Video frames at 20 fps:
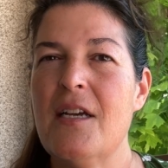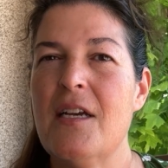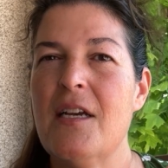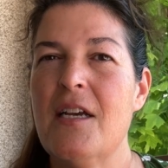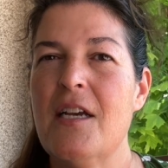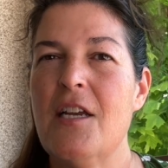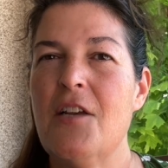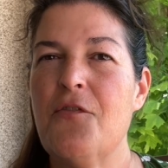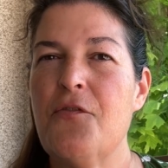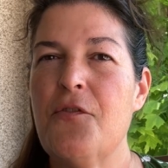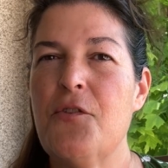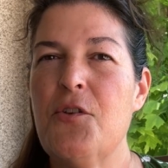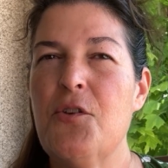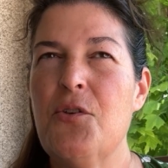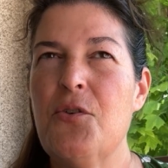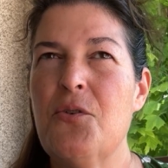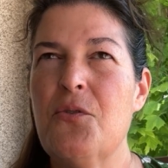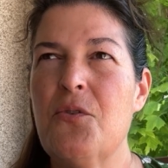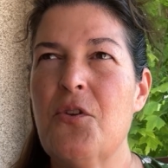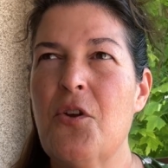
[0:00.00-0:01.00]
If
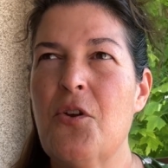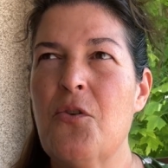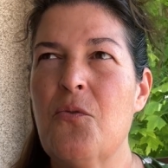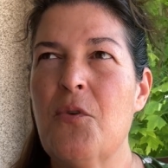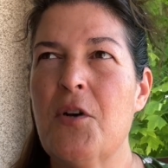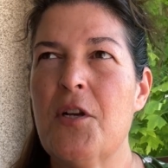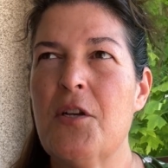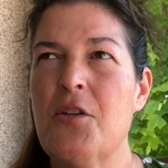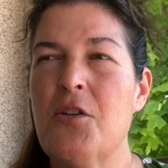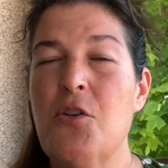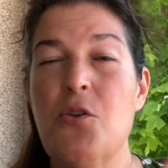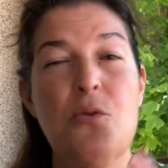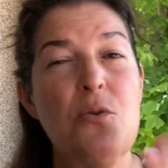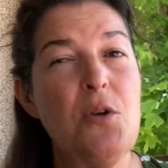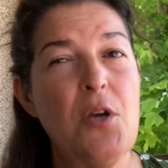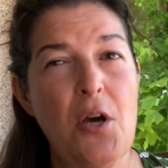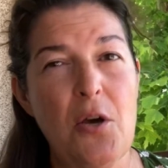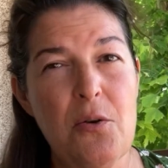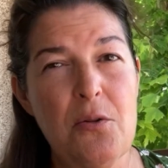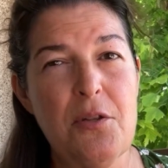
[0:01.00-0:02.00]
you know what a
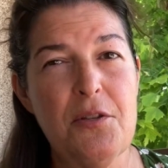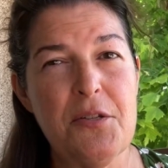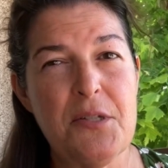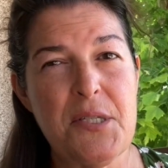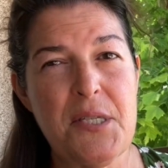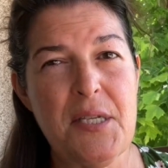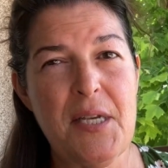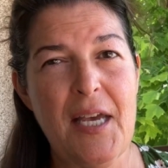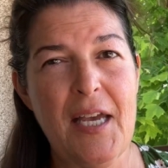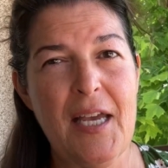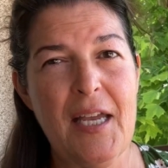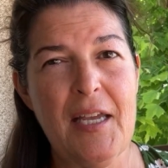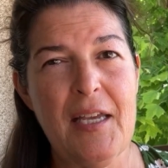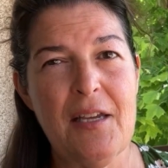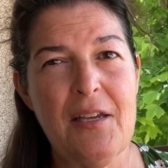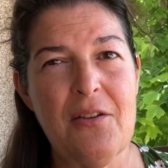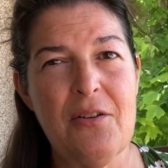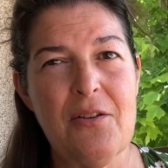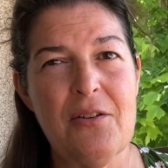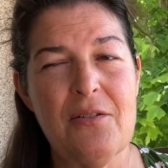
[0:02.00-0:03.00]
Yugo looks
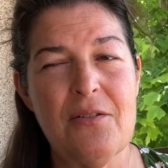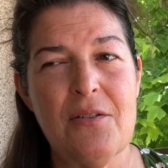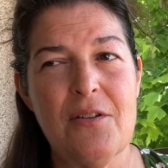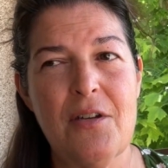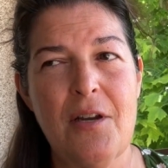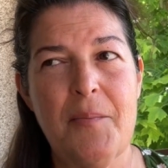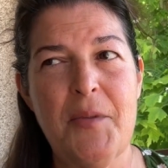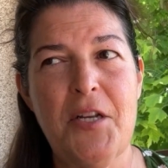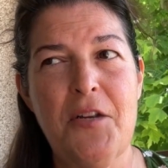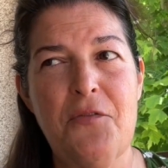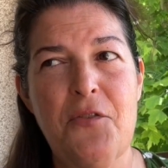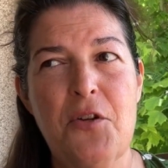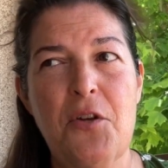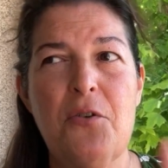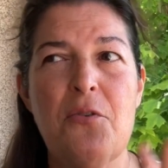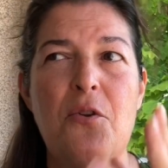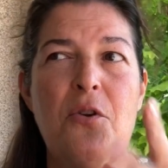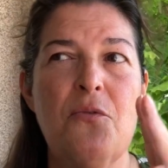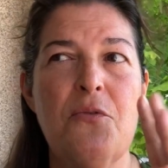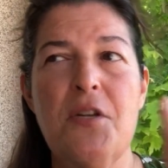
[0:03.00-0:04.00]
like, I mean, if you
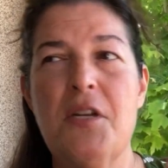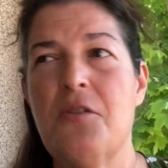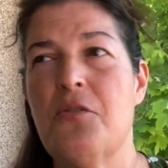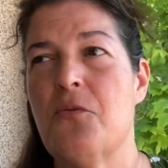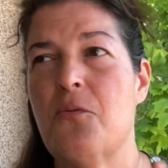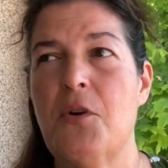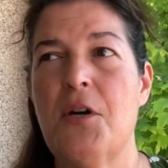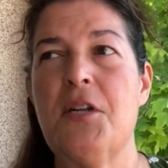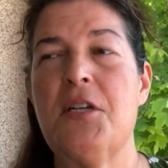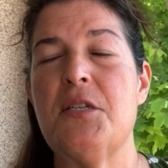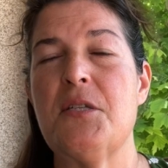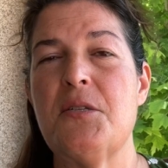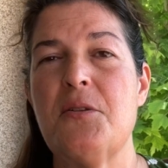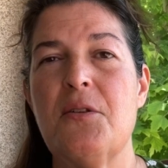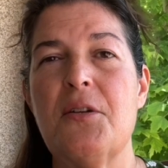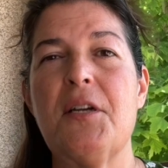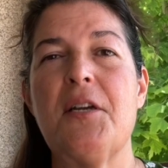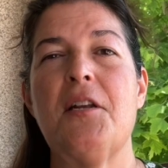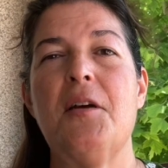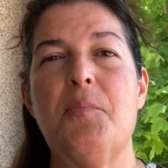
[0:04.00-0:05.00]
don't know what either one is,
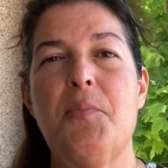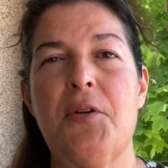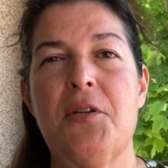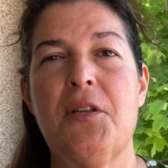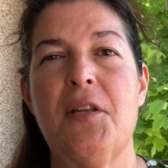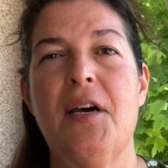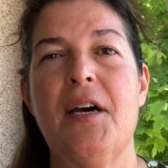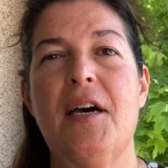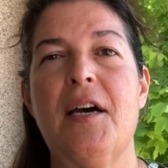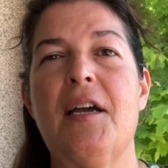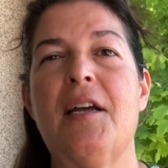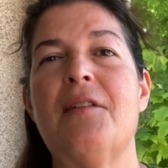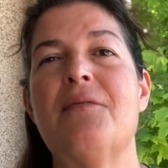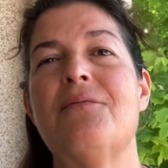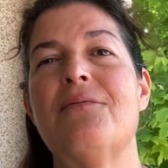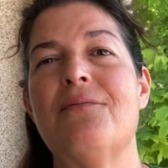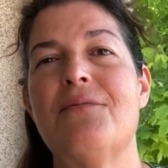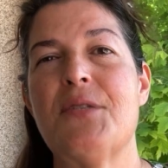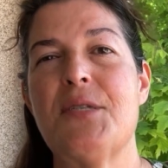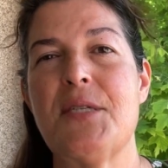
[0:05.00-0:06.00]
look it up
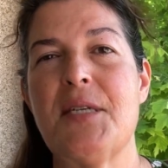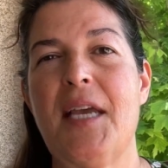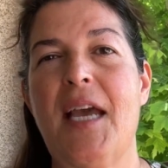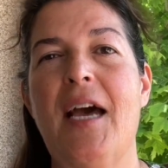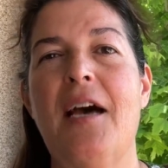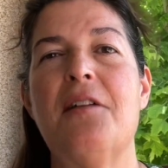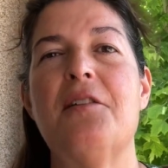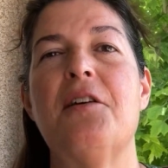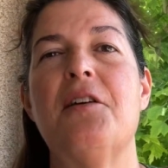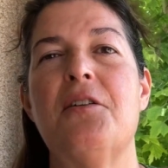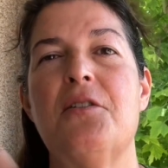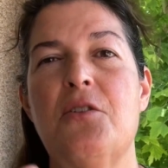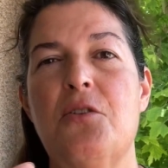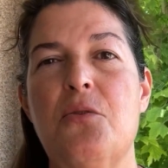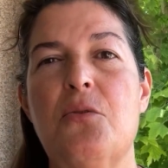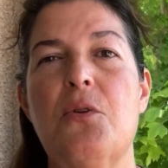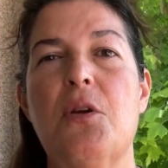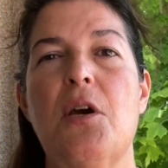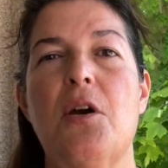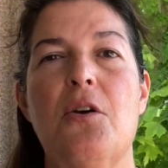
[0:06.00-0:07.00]
online, Scala
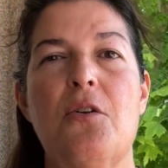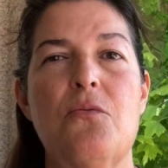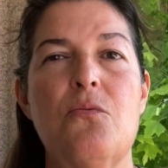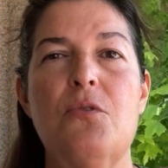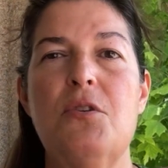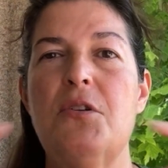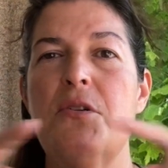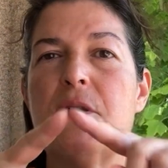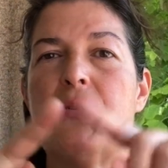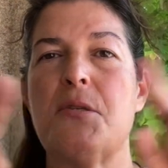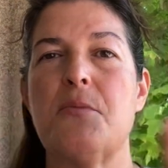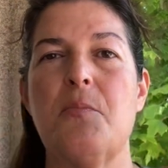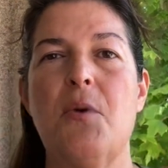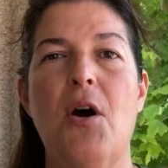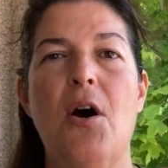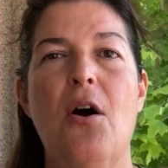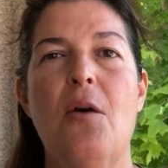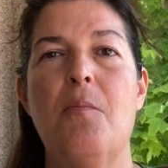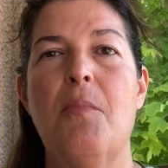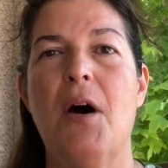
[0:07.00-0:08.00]
Yugo. Real
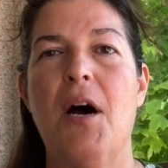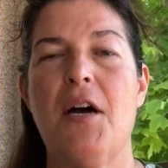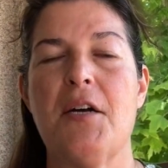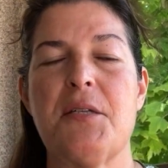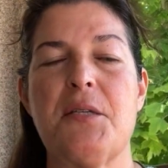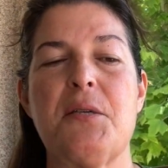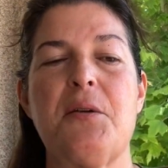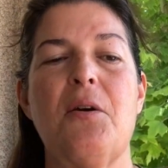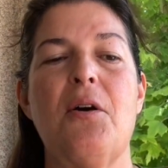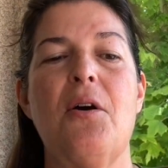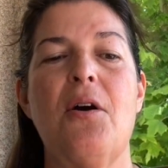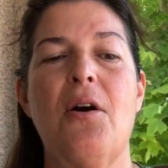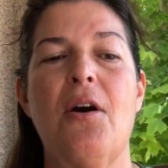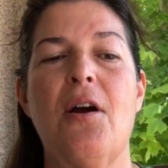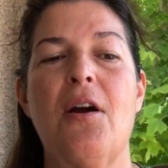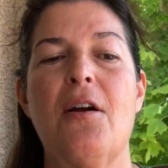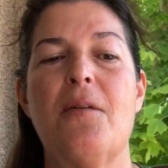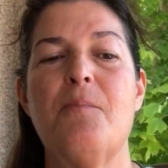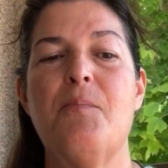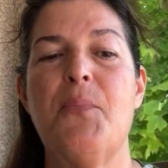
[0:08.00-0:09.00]
small box
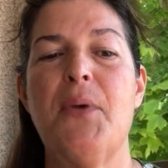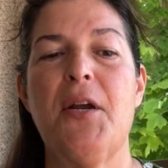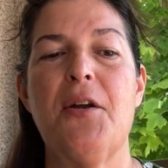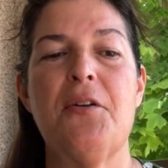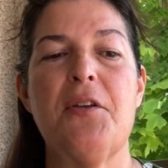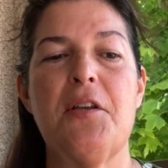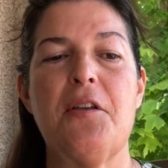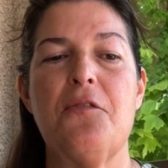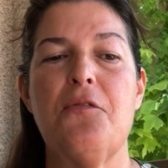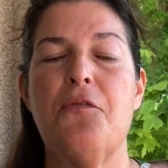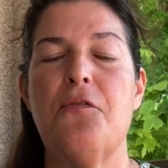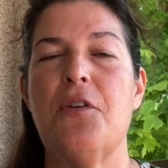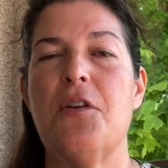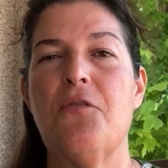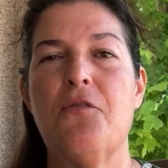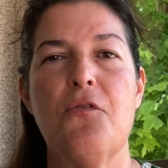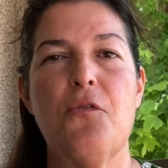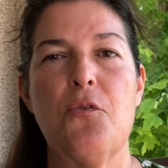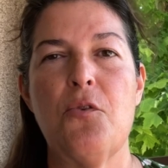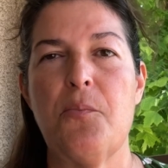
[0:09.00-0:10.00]
car, barely can
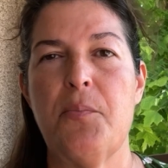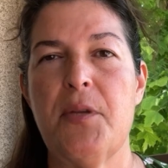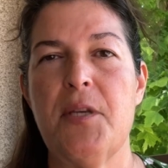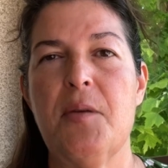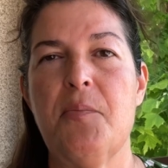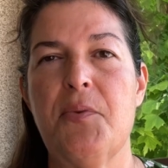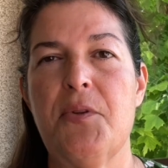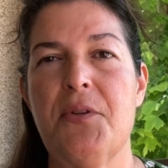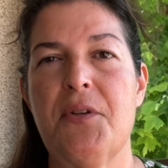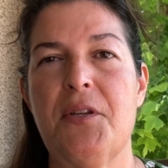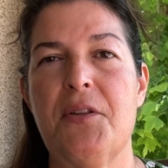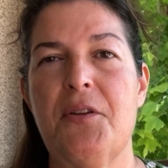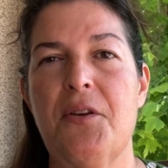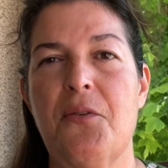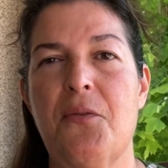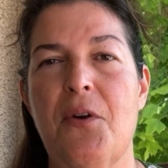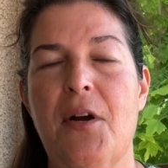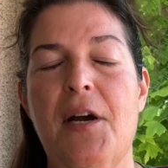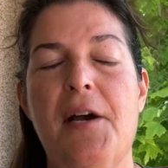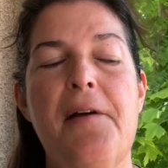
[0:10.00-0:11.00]
fit four people in there,
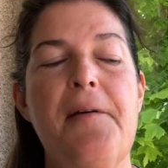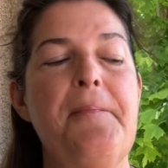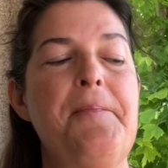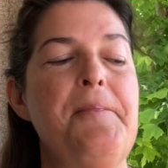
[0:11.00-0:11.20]
right?